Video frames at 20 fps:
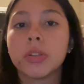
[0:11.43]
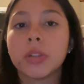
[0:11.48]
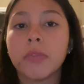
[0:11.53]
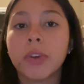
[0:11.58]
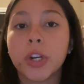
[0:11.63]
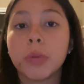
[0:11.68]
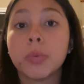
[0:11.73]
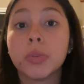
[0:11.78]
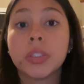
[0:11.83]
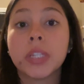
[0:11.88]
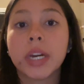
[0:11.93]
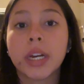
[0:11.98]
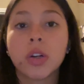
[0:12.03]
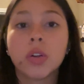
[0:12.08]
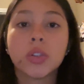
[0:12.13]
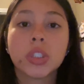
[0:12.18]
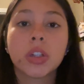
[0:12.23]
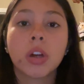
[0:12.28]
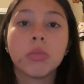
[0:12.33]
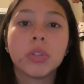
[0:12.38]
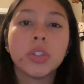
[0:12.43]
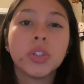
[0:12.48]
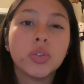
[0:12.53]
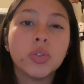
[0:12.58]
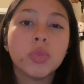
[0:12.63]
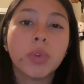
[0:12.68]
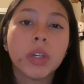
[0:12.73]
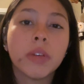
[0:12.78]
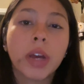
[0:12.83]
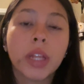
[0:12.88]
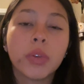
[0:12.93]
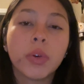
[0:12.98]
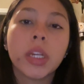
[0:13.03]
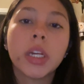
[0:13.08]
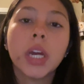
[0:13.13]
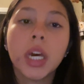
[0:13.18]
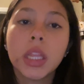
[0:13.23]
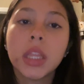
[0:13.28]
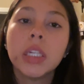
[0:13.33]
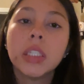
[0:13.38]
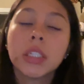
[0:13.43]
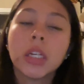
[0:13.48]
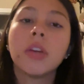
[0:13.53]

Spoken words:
variables that coaches commonly use when evaluating athletes,